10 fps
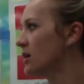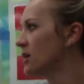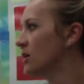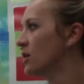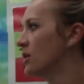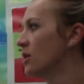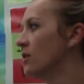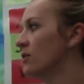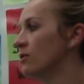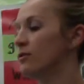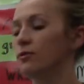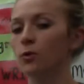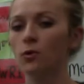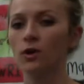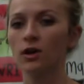fork,
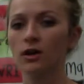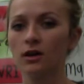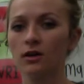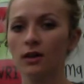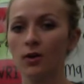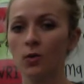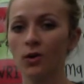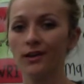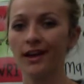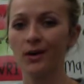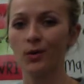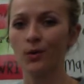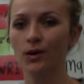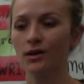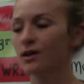or like orc,
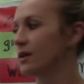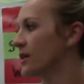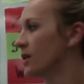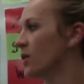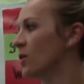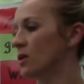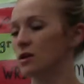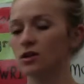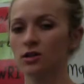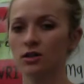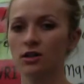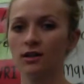or like bird?